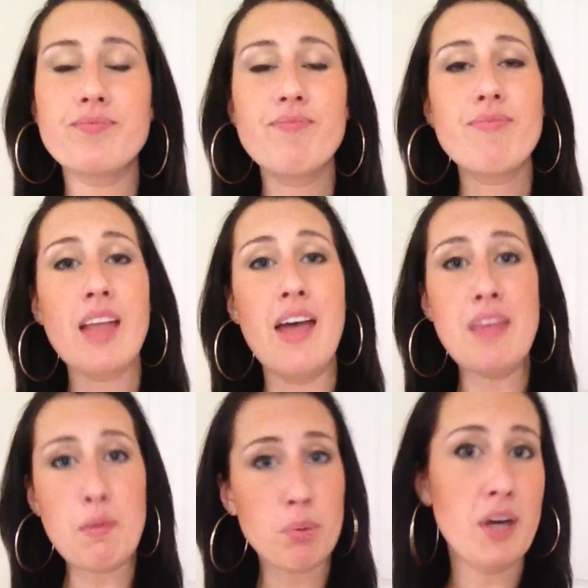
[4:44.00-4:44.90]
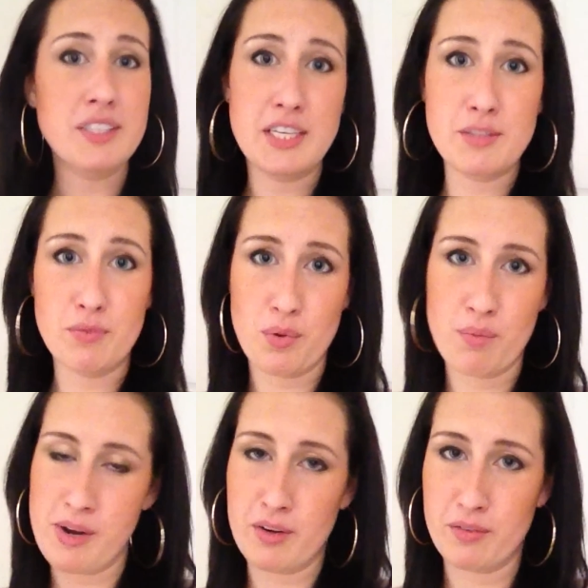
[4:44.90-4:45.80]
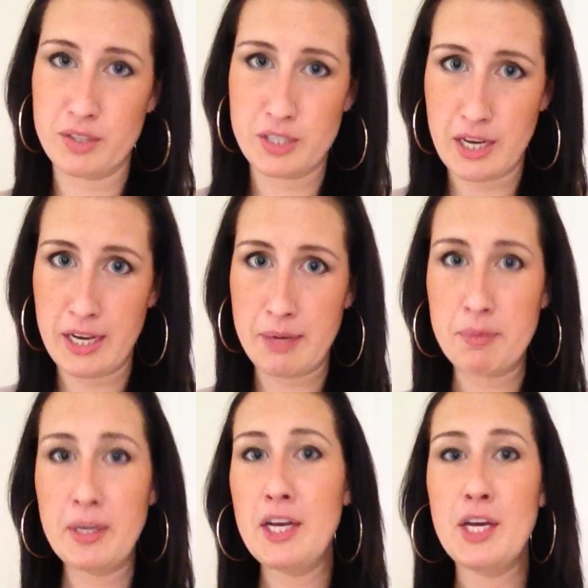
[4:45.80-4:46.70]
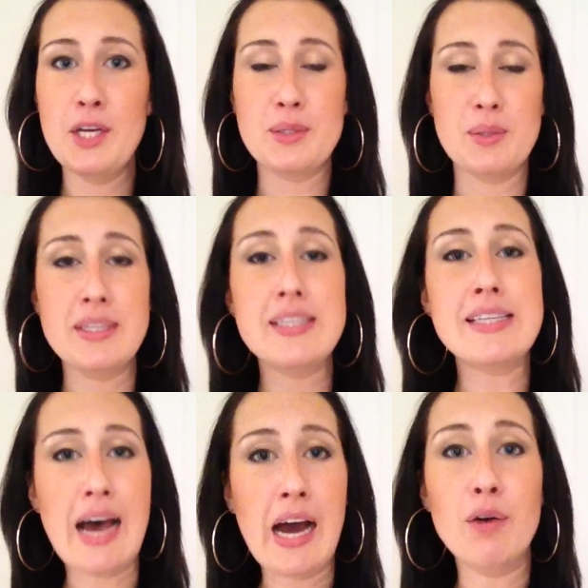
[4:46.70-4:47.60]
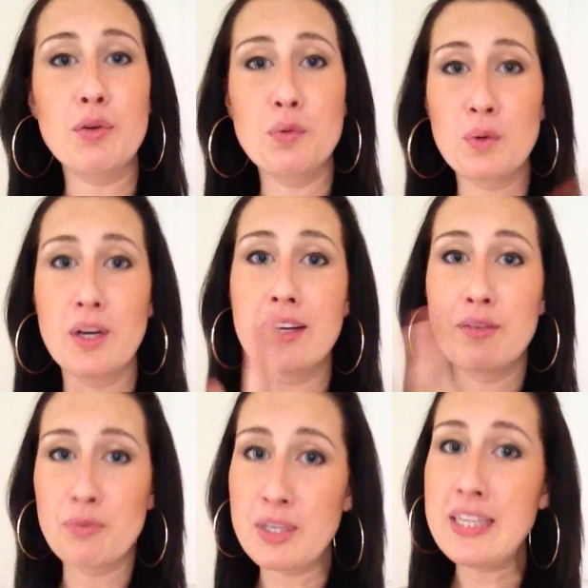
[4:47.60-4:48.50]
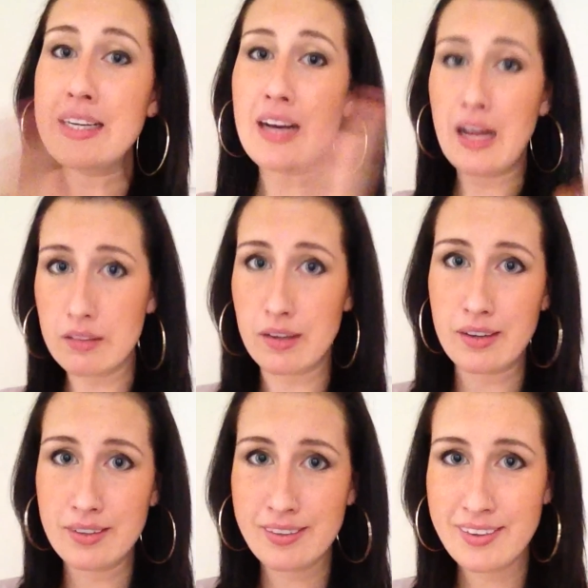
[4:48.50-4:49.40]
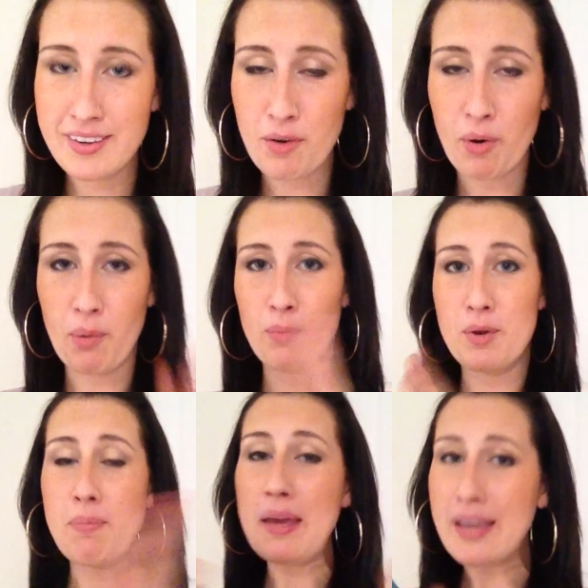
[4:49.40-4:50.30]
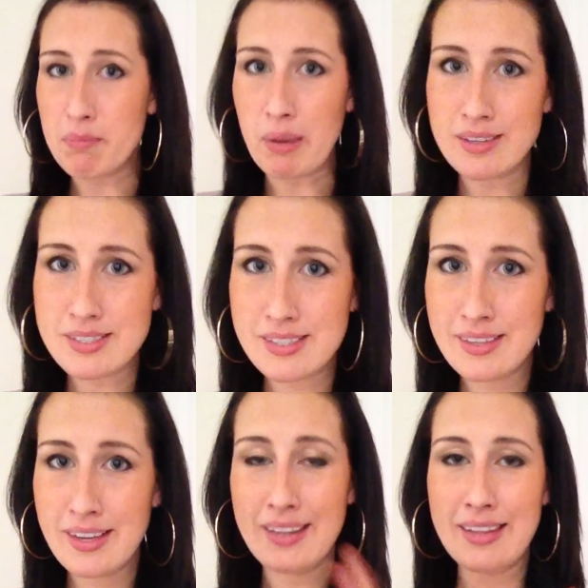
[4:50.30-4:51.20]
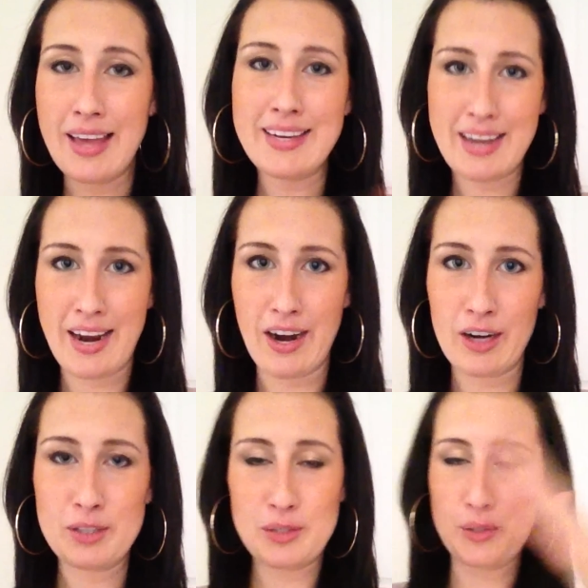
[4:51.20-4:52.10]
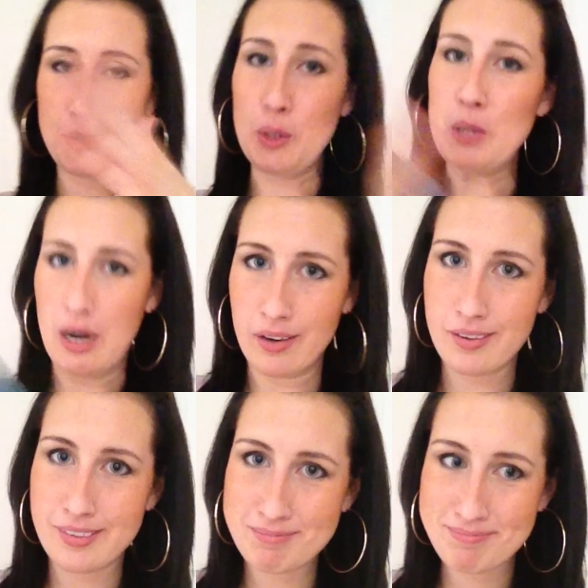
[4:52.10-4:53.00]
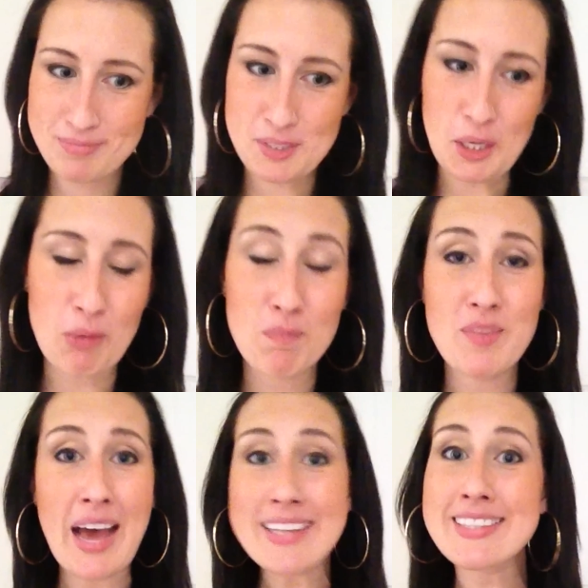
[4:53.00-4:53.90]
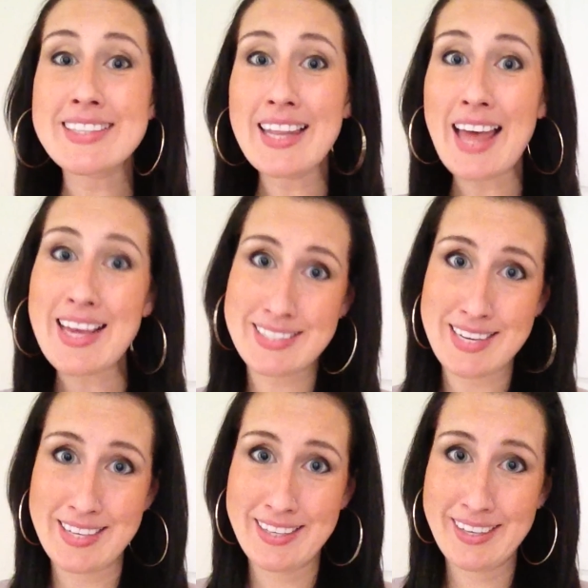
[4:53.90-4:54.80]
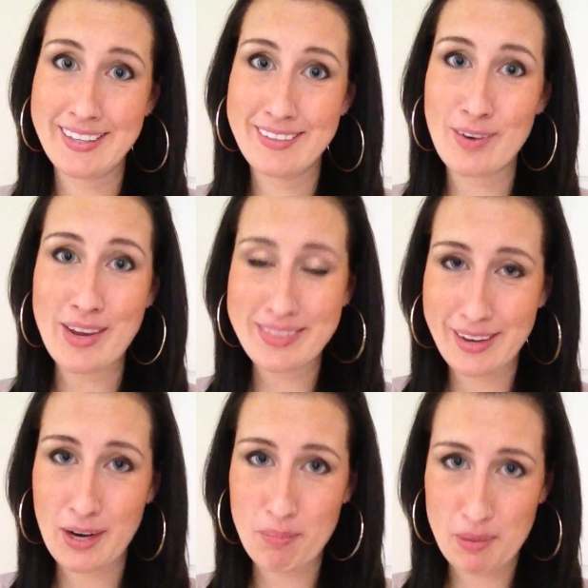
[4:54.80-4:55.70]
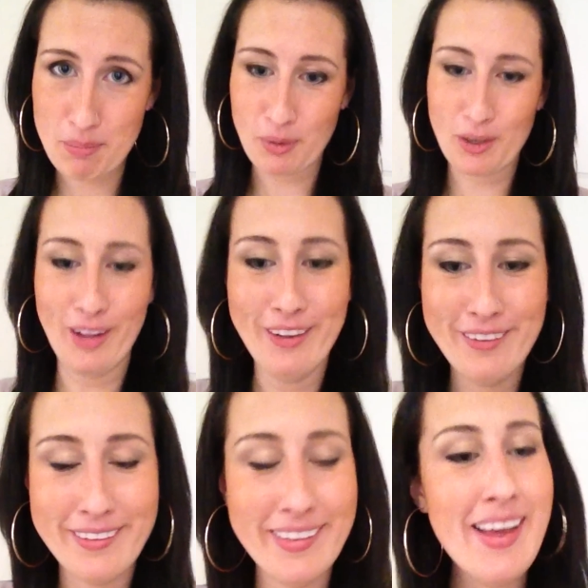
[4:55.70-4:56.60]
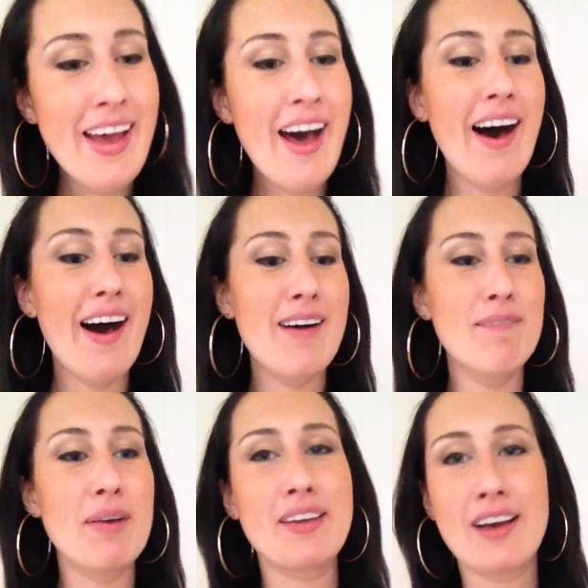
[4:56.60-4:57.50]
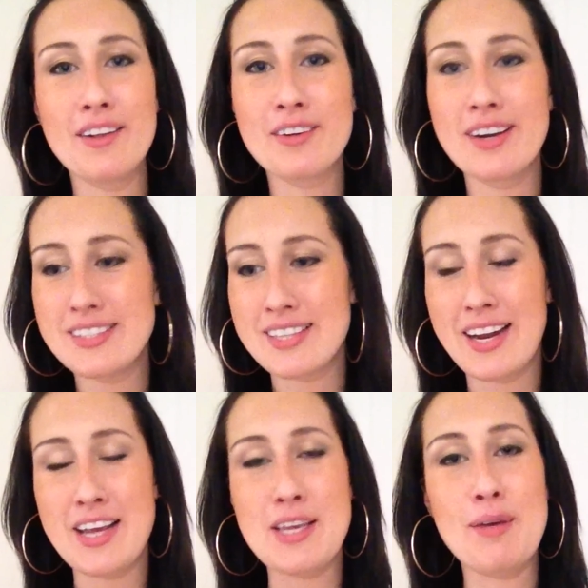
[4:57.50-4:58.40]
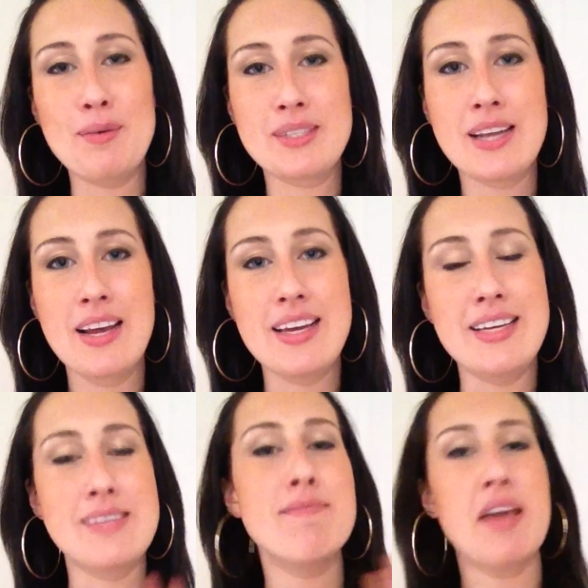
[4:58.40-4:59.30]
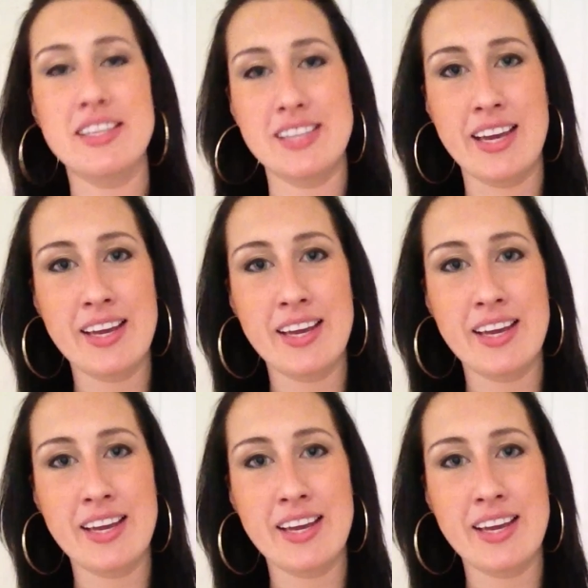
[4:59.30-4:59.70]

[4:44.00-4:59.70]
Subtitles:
And then process for the remainder of the time. So this is how you recolor or repigment light hairs too dark. So that's the lesson right there, people. But the colorants that I use is amazing. It's an